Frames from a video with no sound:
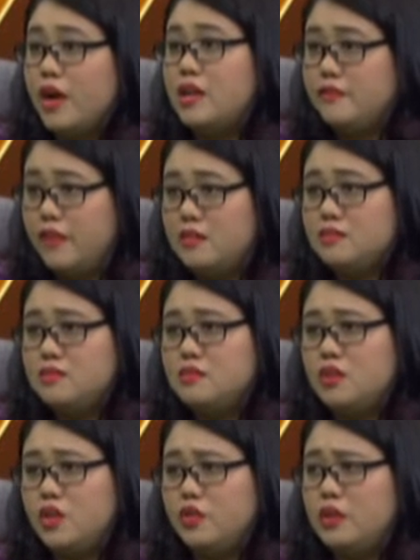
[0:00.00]
event.
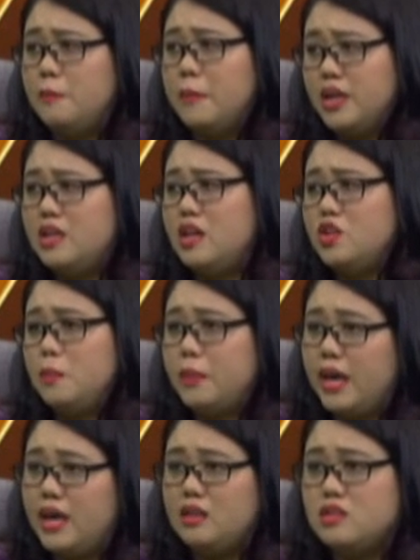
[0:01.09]
You know, the money that you're
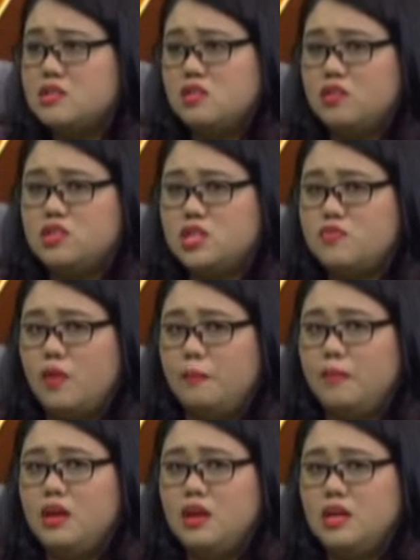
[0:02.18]
paying, it's not just
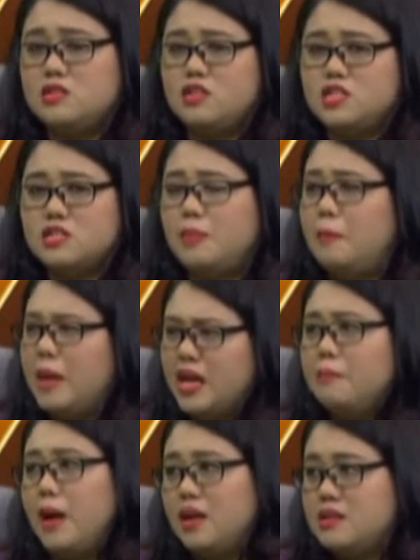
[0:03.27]
about
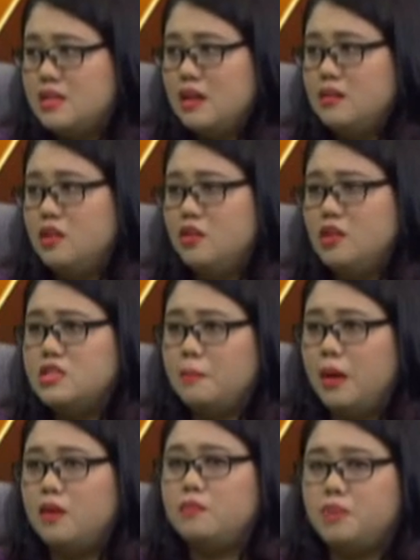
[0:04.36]
making back the sale, you know, it's
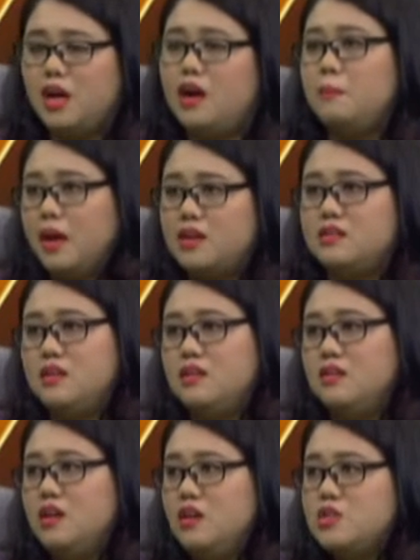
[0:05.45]
about PR and marketing.
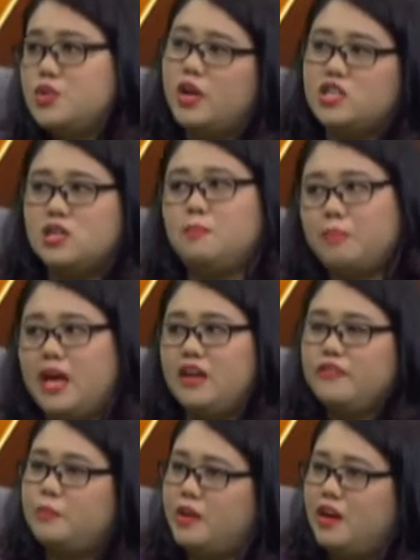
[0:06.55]
So you're actually paying
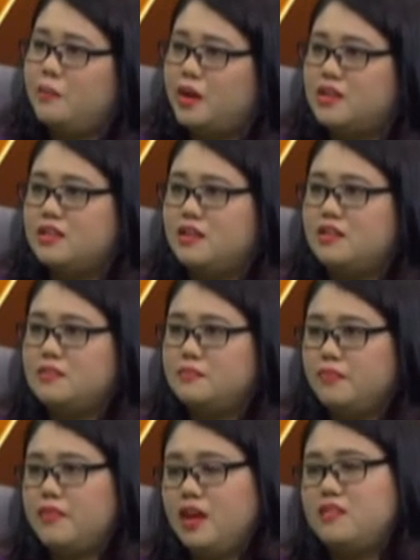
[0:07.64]
for PR and marketing. And,